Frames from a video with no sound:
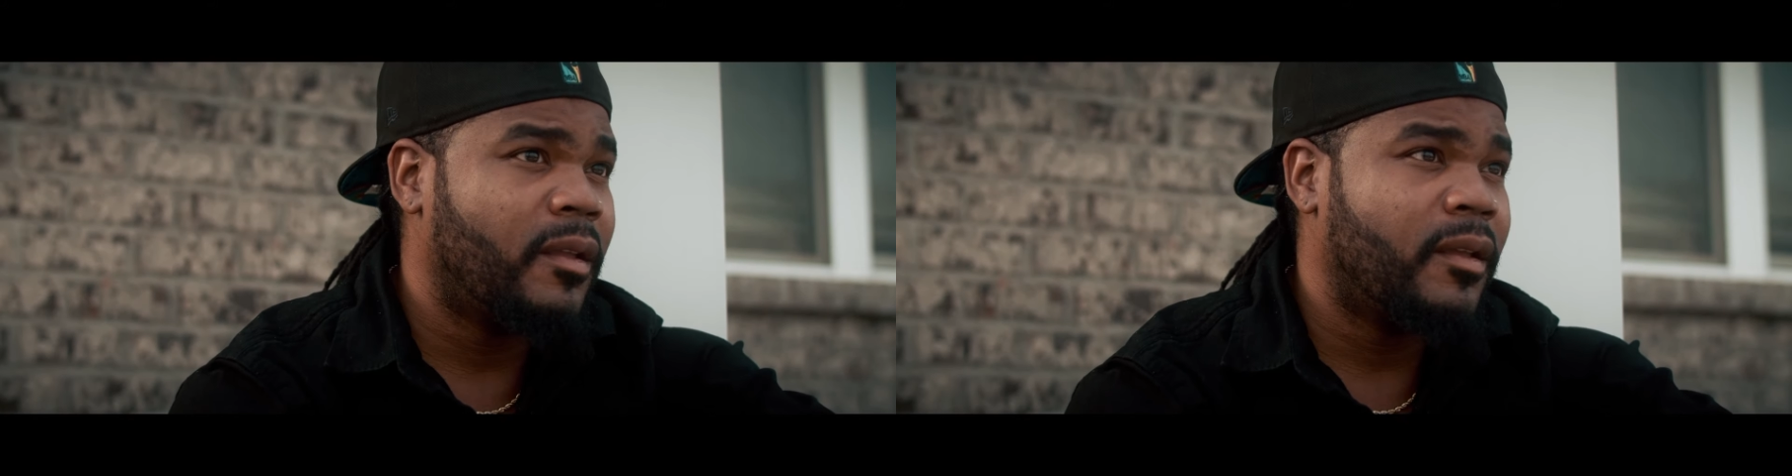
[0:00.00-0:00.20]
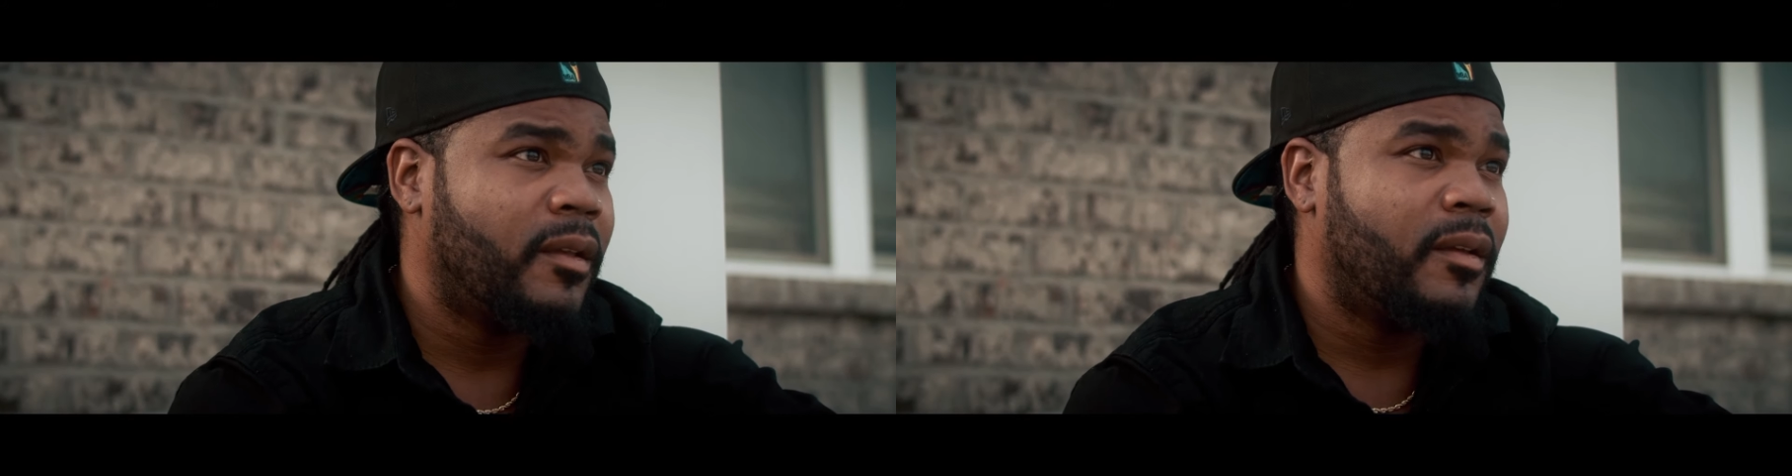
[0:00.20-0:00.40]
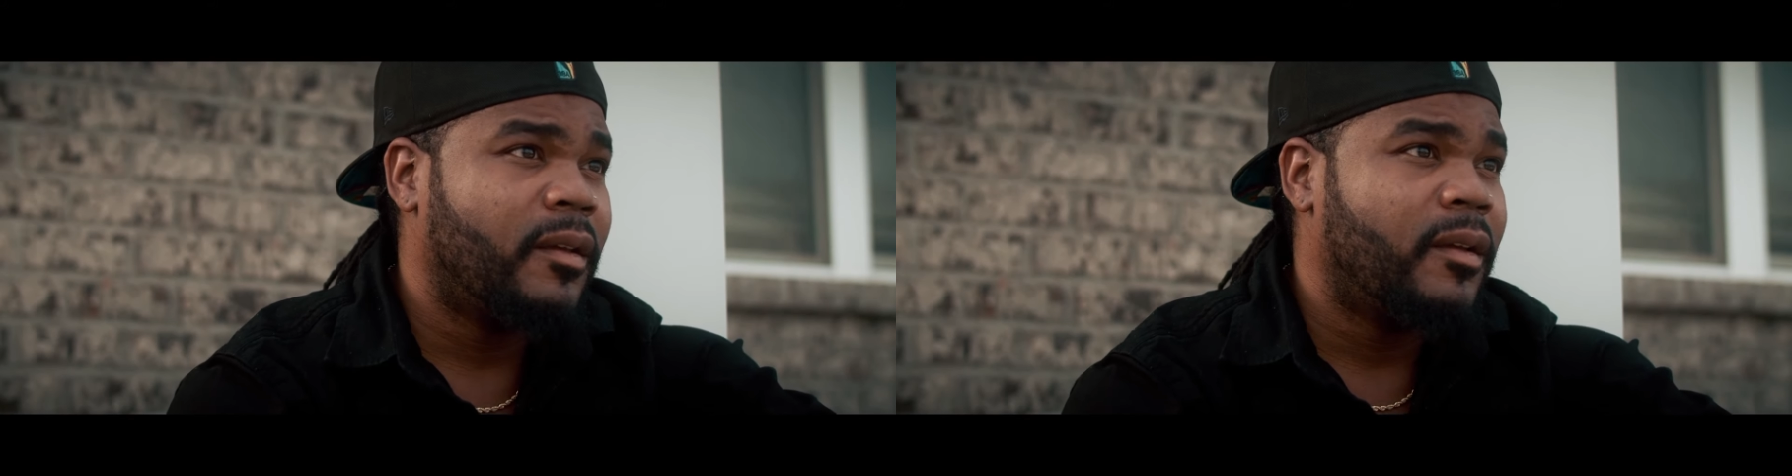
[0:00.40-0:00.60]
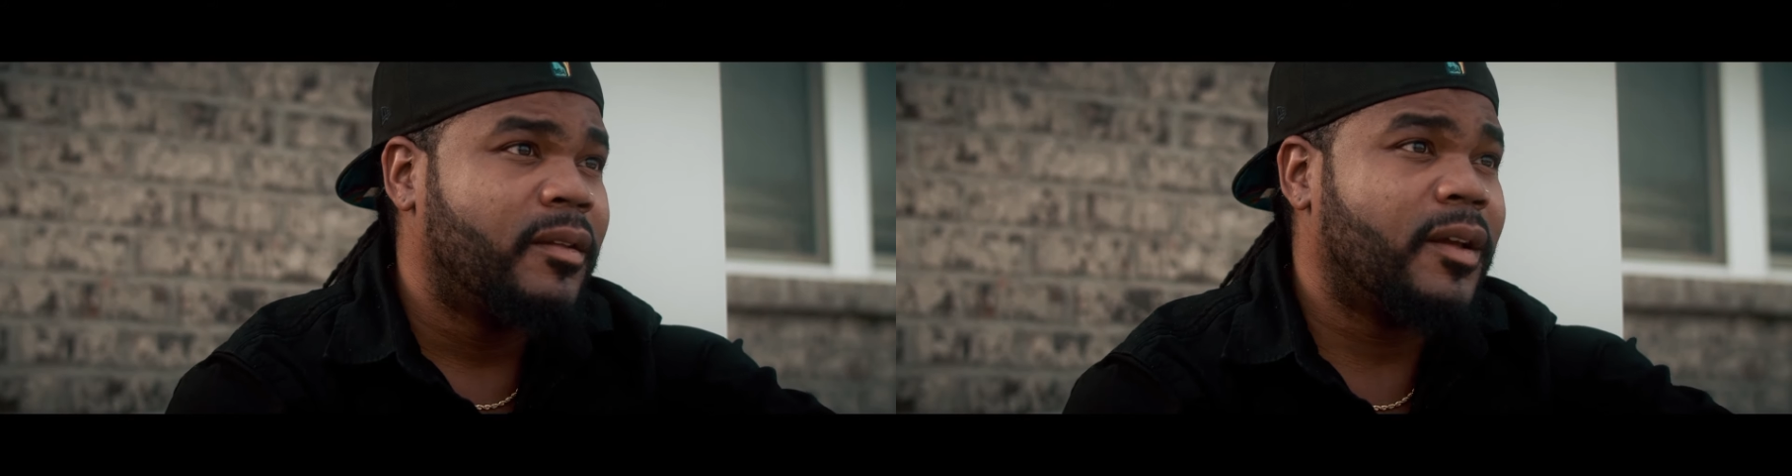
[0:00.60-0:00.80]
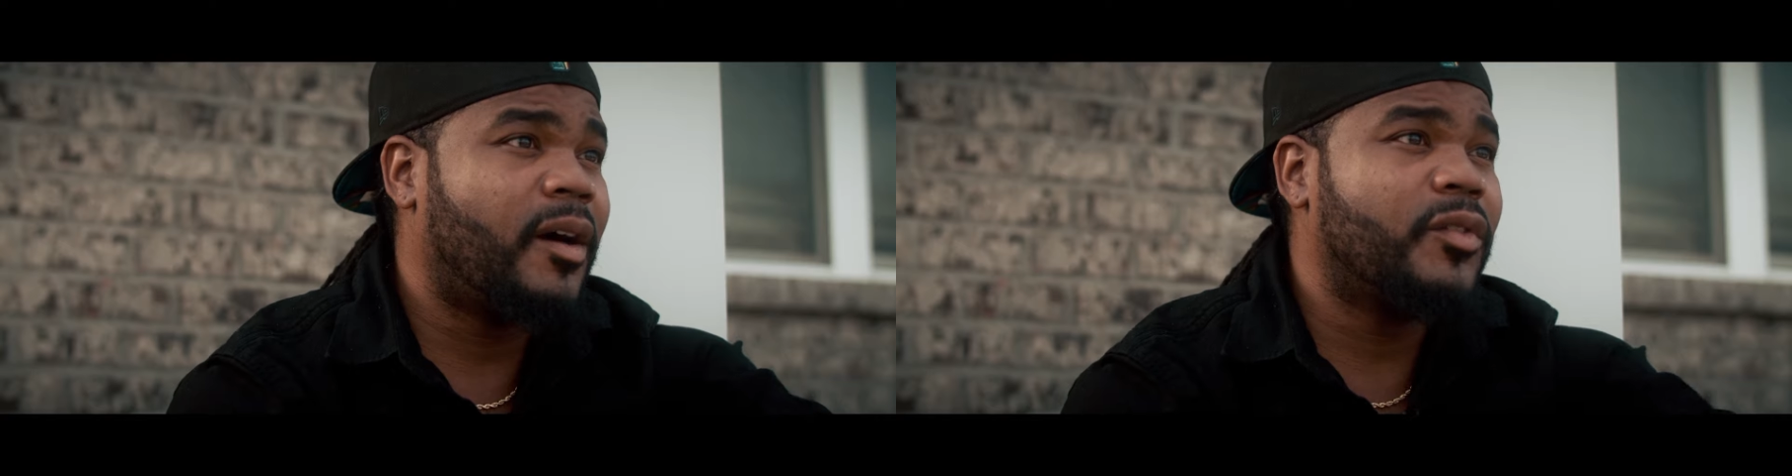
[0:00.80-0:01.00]

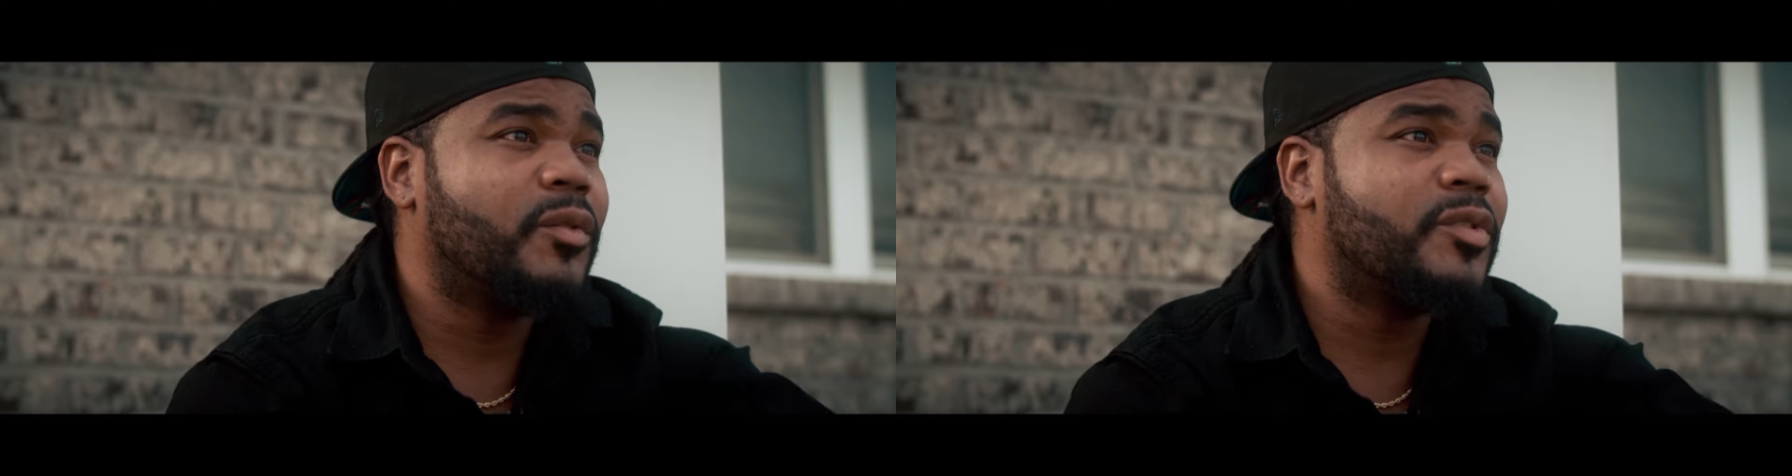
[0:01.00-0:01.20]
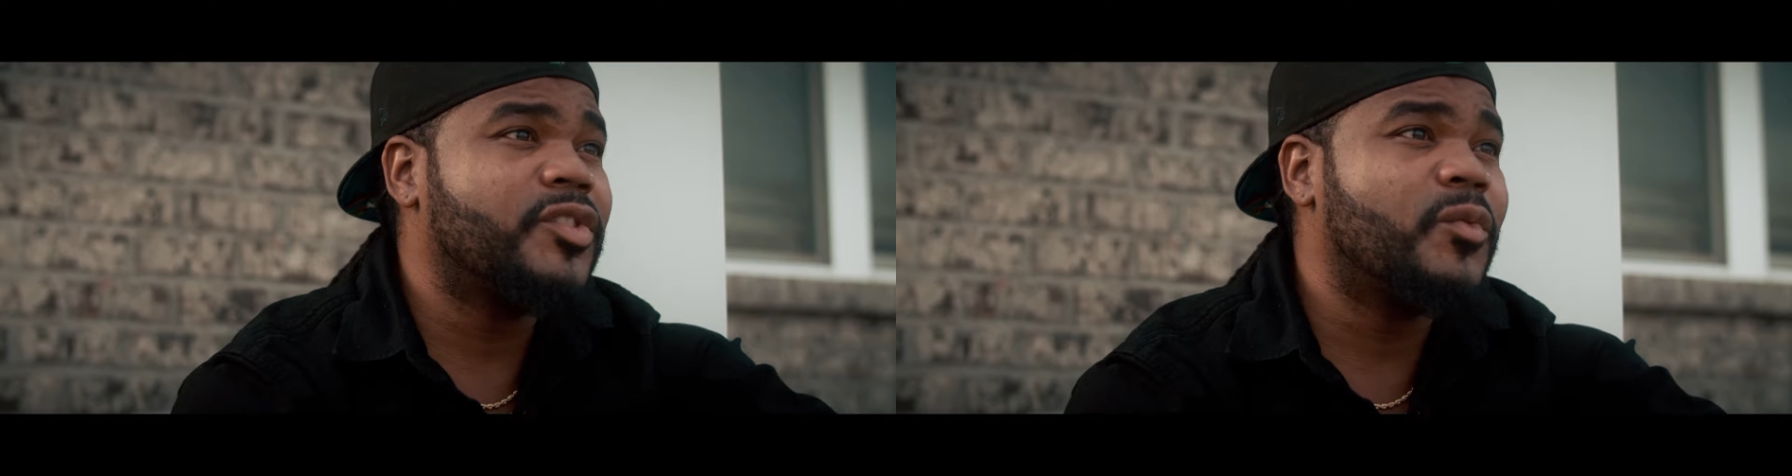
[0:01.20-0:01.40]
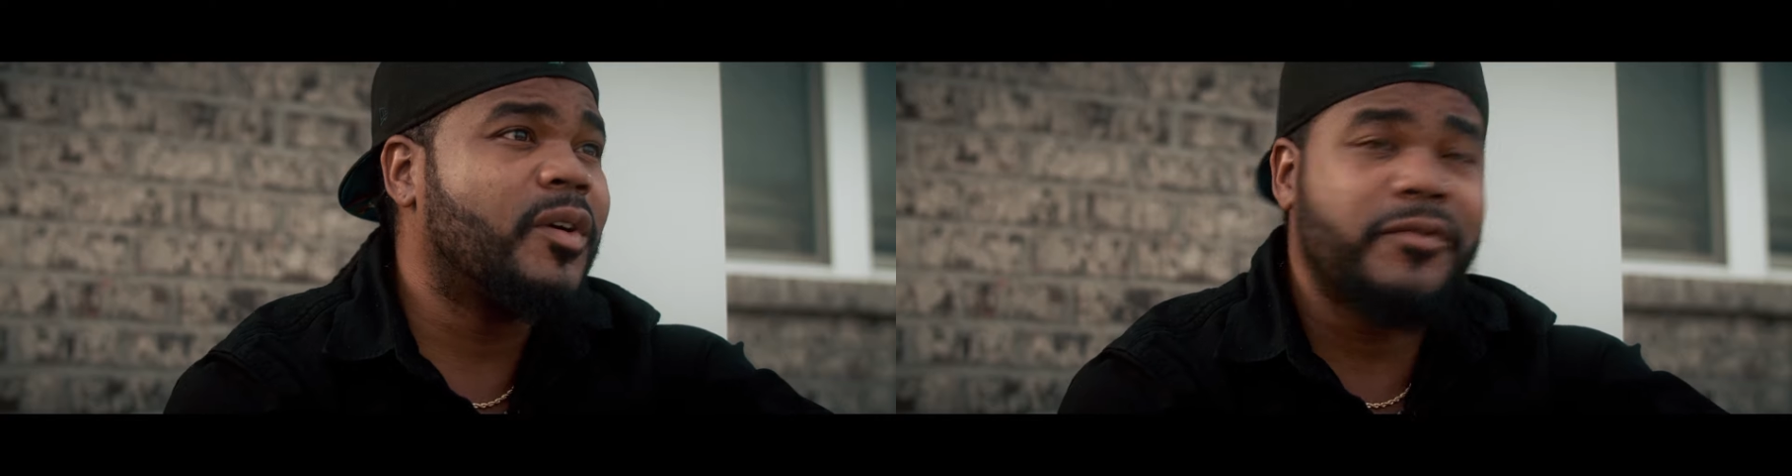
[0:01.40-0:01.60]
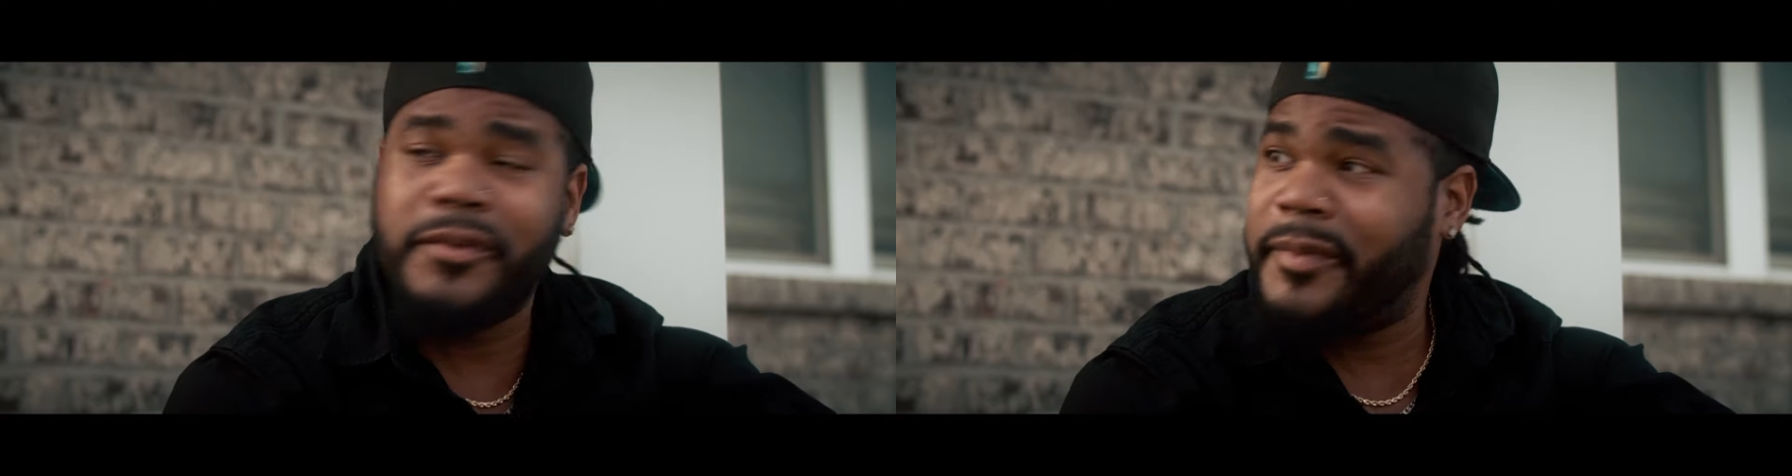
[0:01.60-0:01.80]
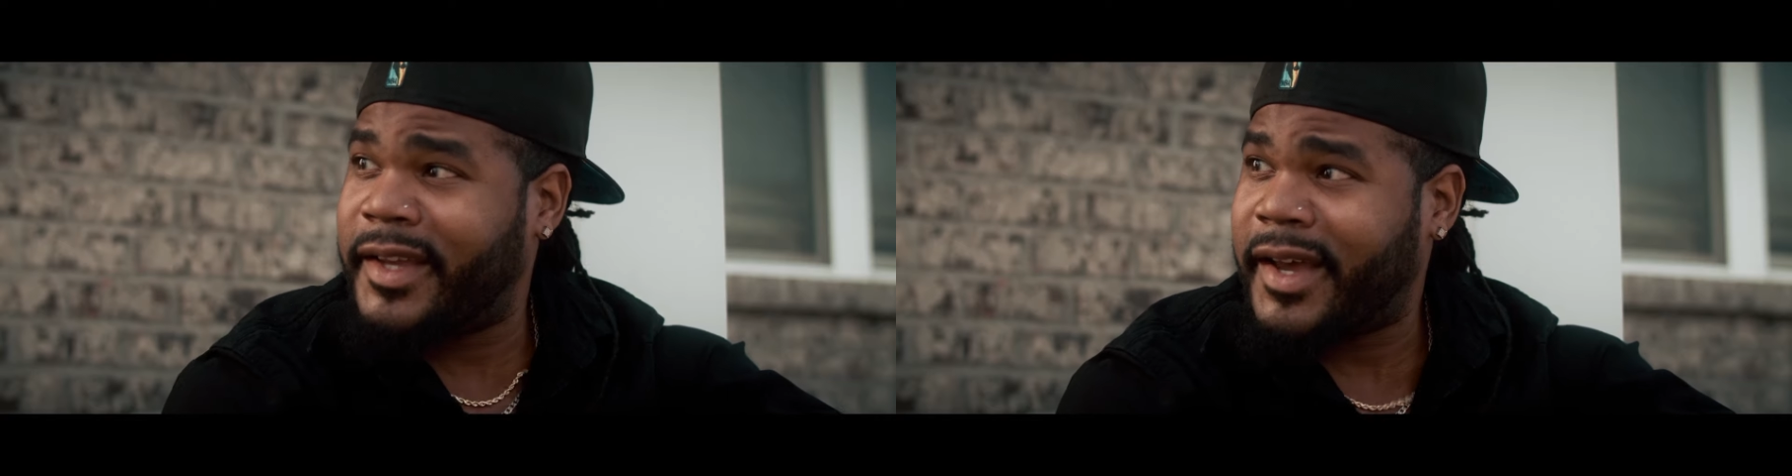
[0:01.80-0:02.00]
I don't know what you want from
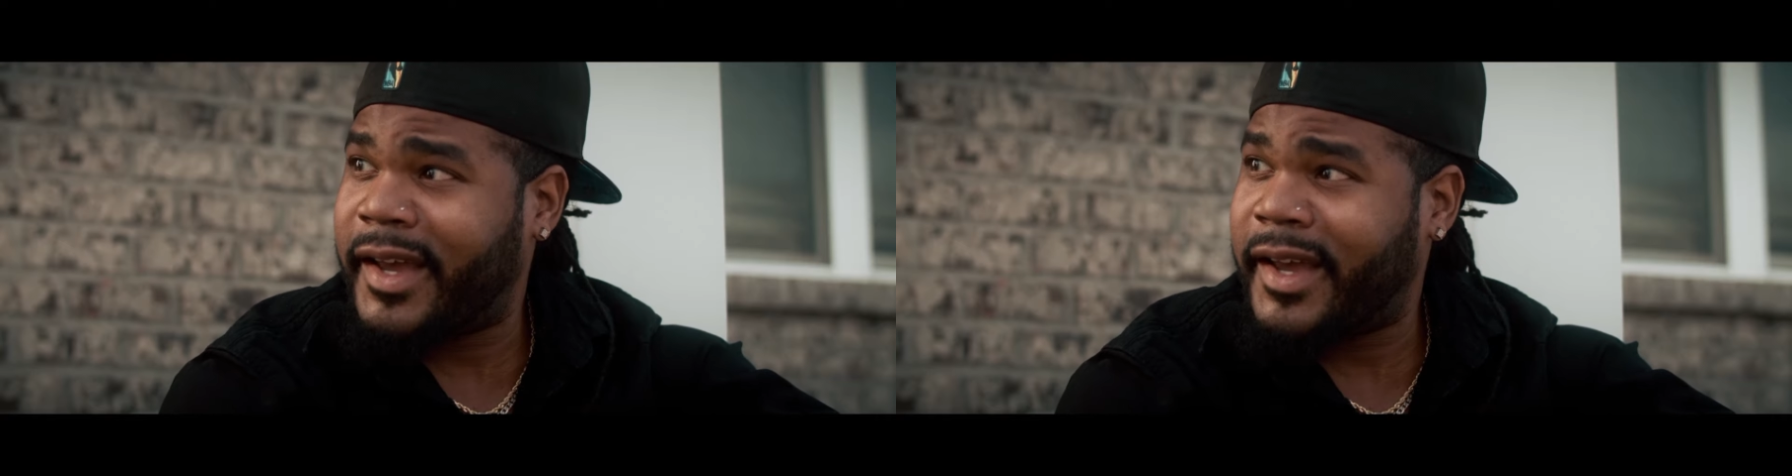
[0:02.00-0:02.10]
me, all